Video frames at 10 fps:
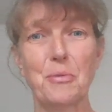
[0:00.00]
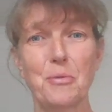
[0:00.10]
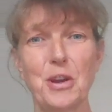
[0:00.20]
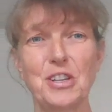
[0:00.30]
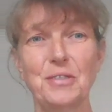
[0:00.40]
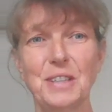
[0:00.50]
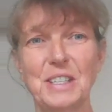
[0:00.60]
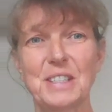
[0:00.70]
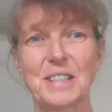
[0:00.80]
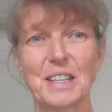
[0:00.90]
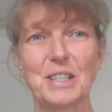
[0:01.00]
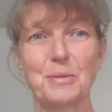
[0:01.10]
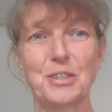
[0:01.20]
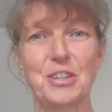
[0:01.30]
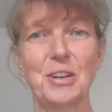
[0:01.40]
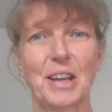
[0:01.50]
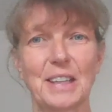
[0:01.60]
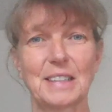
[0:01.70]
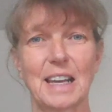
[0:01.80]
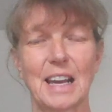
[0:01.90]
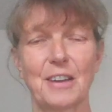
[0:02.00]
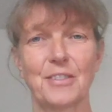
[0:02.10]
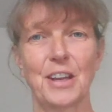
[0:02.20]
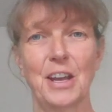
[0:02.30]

Which of these studies would you like have